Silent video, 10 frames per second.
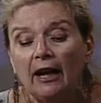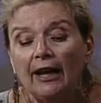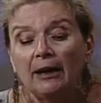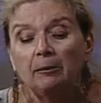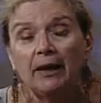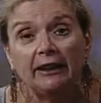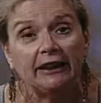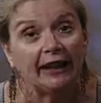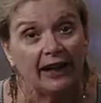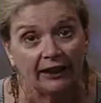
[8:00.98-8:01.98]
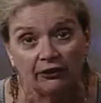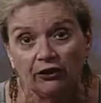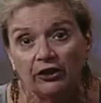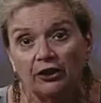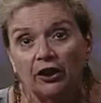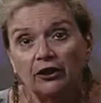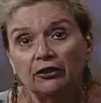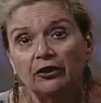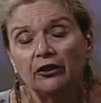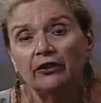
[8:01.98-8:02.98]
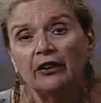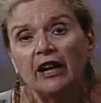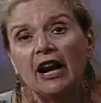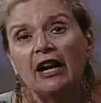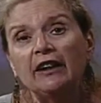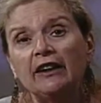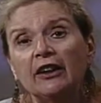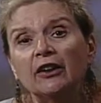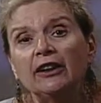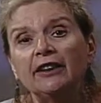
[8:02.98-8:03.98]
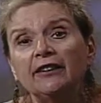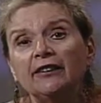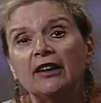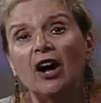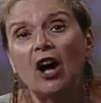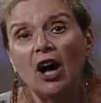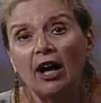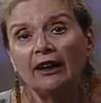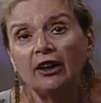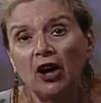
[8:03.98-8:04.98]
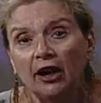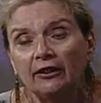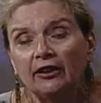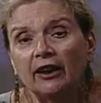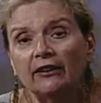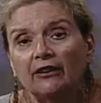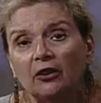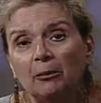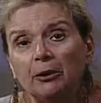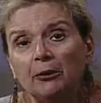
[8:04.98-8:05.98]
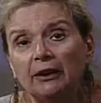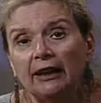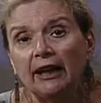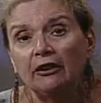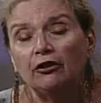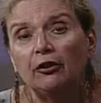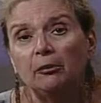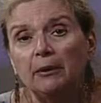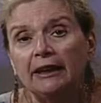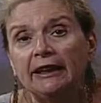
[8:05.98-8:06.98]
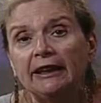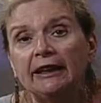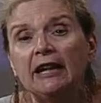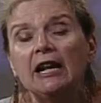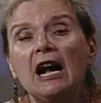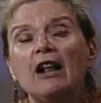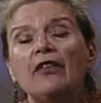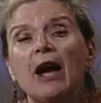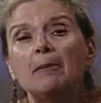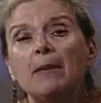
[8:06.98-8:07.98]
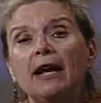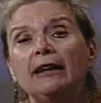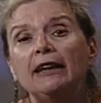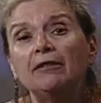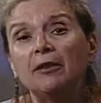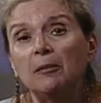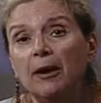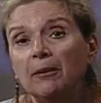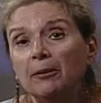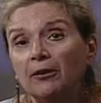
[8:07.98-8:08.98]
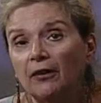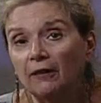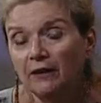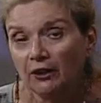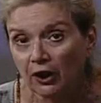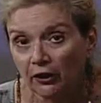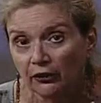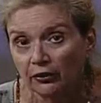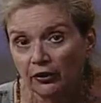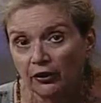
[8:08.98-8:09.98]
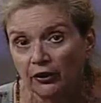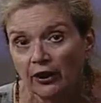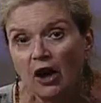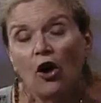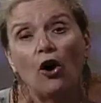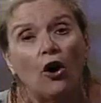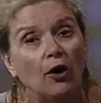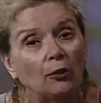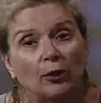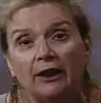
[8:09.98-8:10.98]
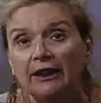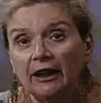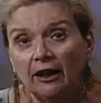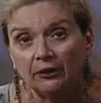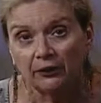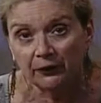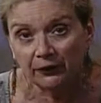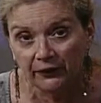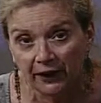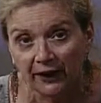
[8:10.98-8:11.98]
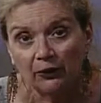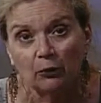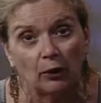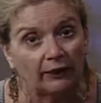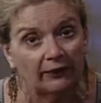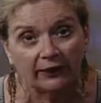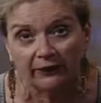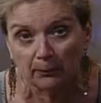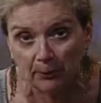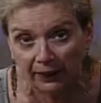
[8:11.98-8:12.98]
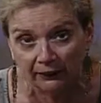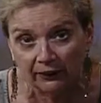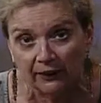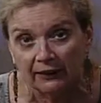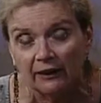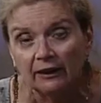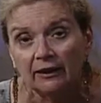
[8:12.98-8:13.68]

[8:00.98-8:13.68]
in many Asian cultures, there is a high context communication, meaning that many of the members of the culture already understand what's expected.